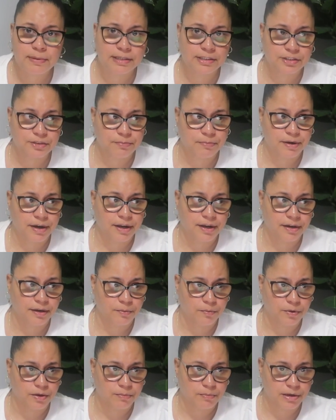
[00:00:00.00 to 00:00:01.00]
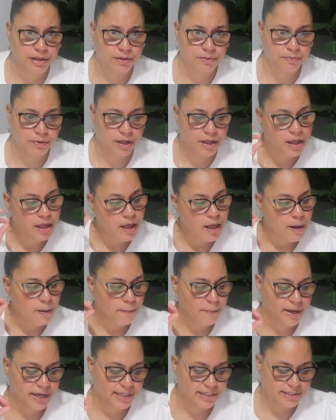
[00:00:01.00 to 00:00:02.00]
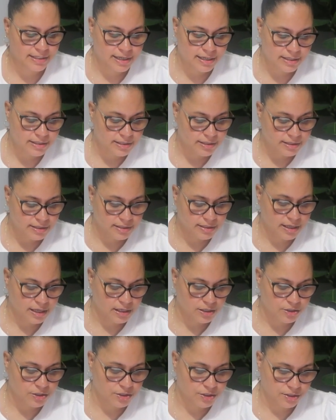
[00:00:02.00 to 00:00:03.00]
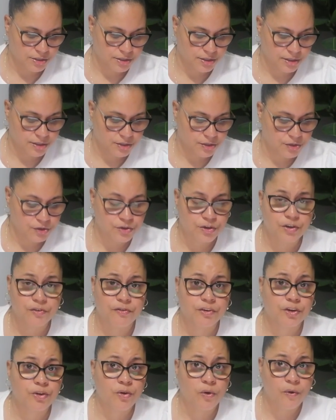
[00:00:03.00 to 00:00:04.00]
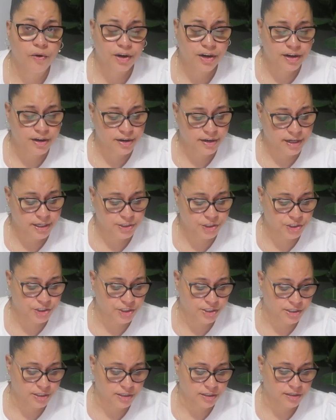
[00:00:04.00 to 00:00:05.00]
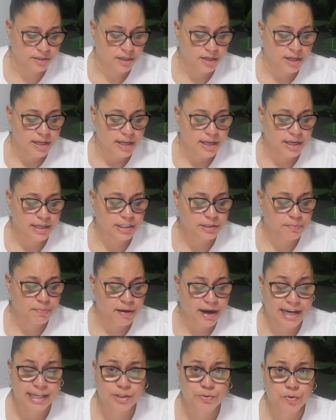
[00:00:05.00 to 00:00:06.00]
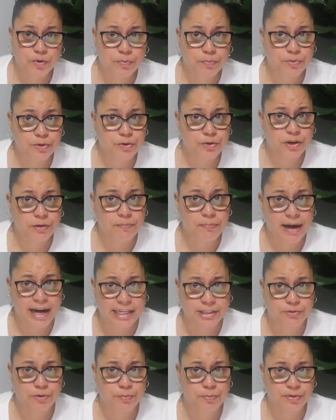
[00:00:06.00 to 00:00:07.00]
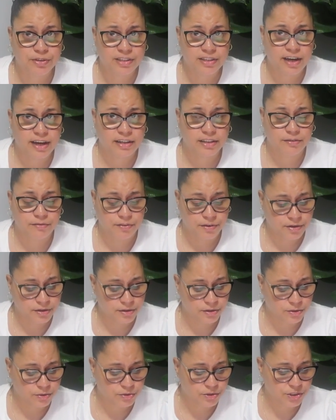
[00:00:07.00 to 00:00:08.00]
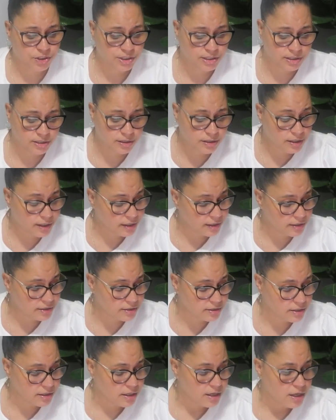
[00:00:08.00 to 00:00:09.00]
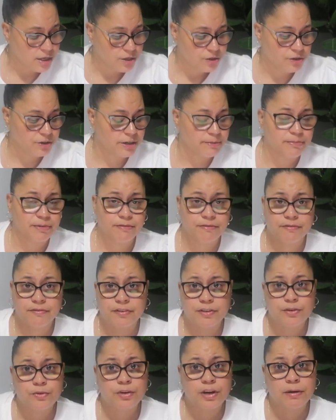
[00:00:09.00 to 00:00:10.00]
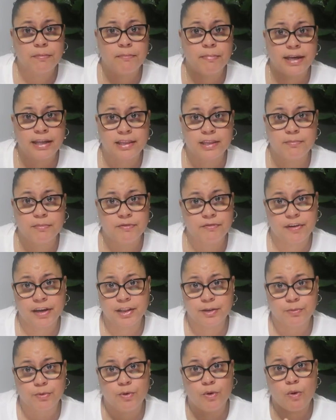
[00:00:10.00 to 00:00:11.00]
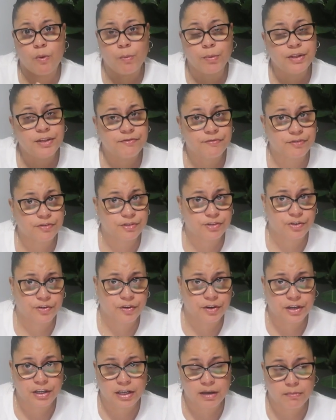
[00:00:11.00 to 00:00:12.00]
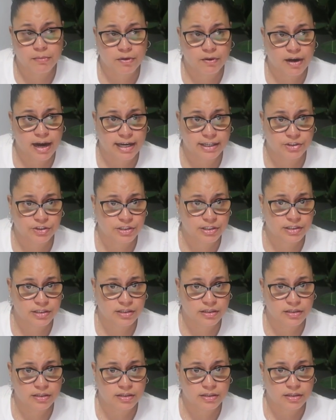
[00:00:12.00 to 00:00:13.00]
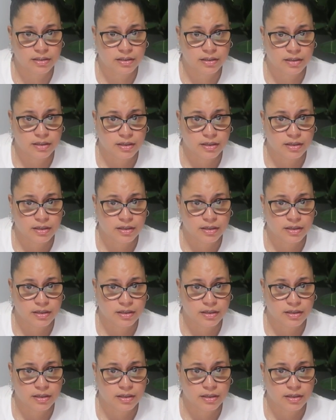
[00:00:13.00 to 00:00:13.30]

sponsored by anyone, by the way, but it's $96 a year. You can record it in HD. It's password, you can password protect the videos just in case. You can make them available only for certain email addresses,